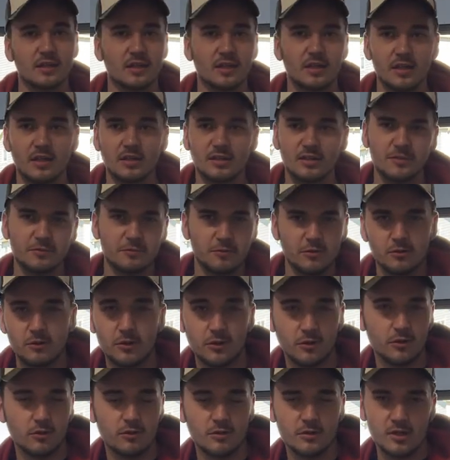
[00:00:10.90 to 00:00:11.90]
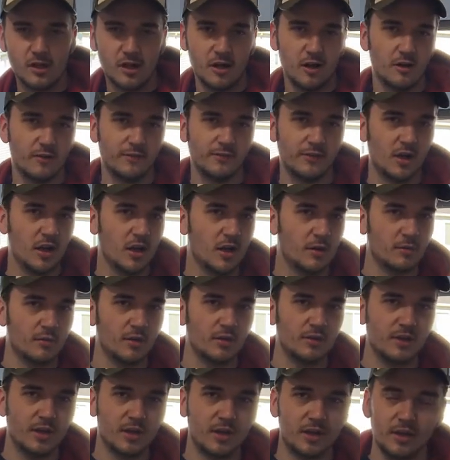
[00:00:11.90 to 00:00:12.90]
the uh, different tunes that are available
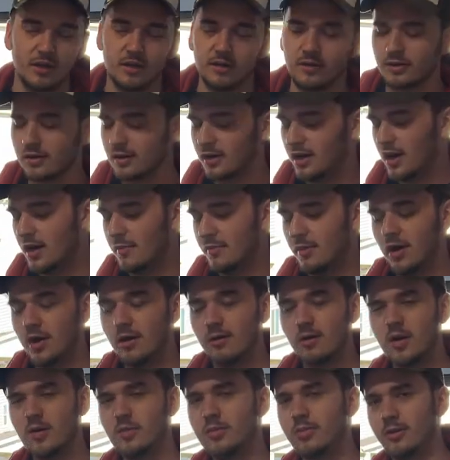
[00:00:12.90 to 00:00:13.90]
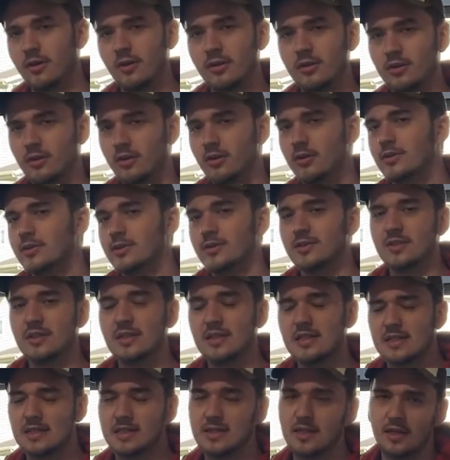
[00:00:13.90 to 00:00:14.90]
that uh, Cobb already preloads on
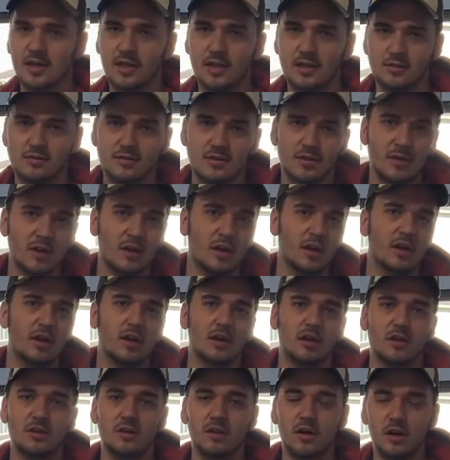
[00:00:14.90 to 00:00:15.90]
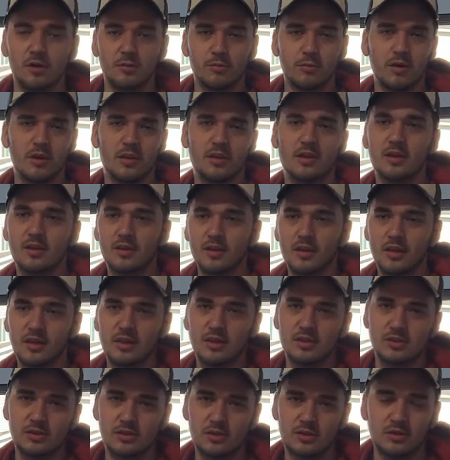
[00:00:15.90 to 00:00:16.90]
these things, along with the
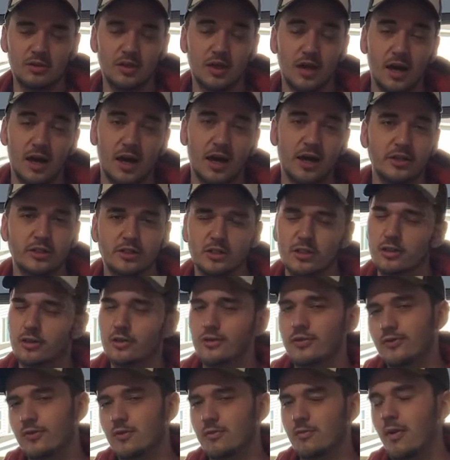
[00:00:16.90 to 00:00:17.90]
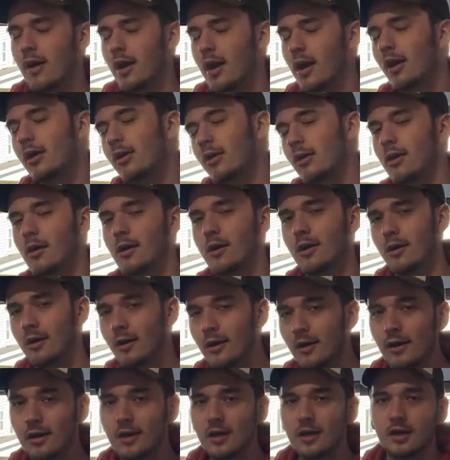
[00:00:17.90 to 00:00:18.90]
tune that I chose for my car.
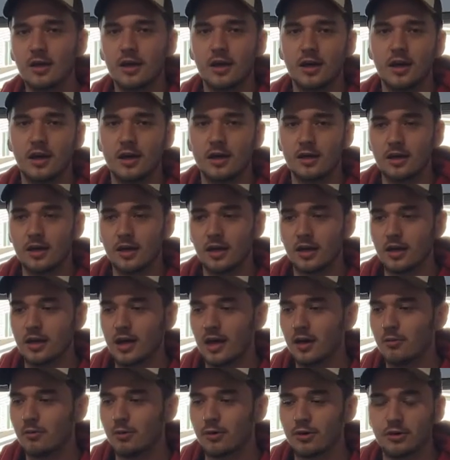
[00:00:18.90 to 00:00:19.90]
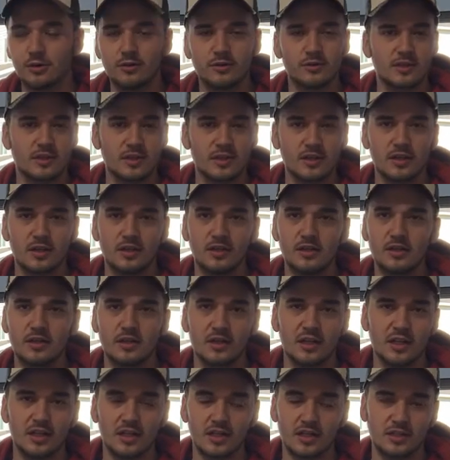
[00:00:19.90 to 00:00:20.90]
And uh, yeah, we'll go into
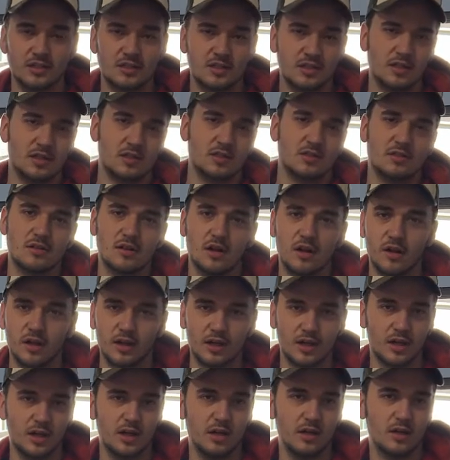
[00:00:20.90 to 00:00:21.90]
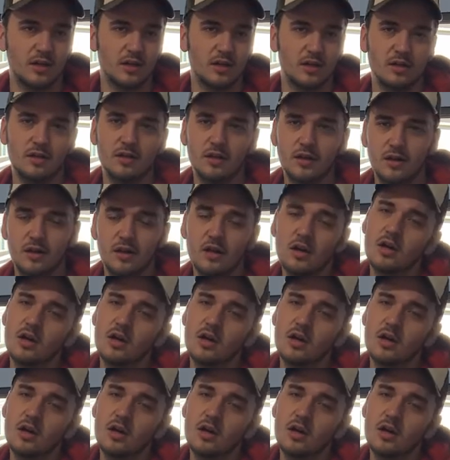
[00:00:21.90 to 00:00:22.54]
getting into installing it and uh,